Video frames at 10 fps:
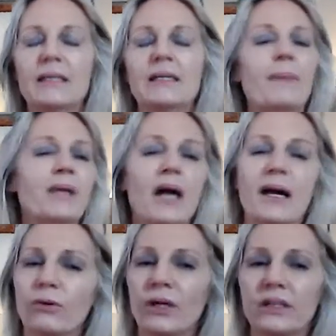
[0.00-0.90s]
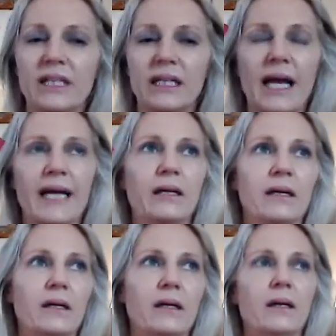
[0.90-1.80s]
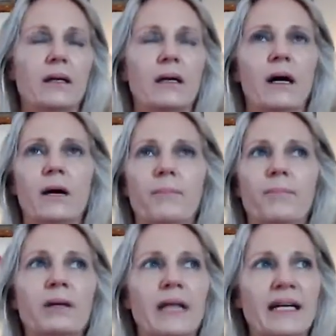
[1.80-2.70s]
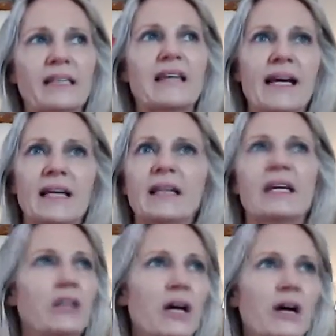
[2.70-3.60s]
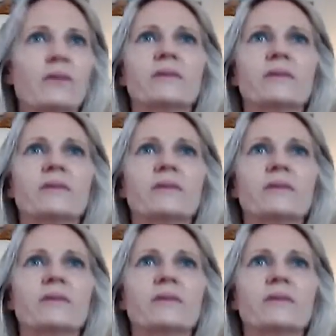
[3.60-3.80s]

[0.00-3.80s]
Not blind loyalty, but like saying like, no,